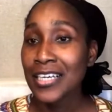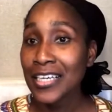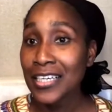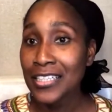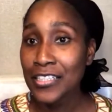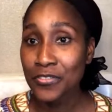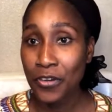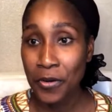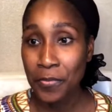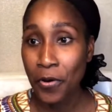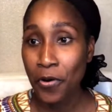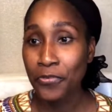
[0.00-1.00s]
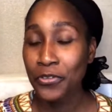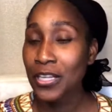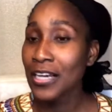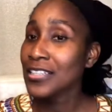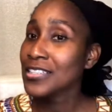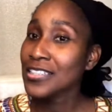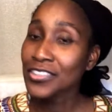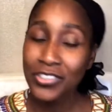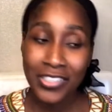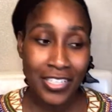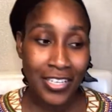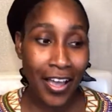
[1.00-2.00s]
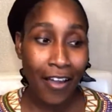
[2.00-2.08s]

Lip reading: is very powerful. It's interesting.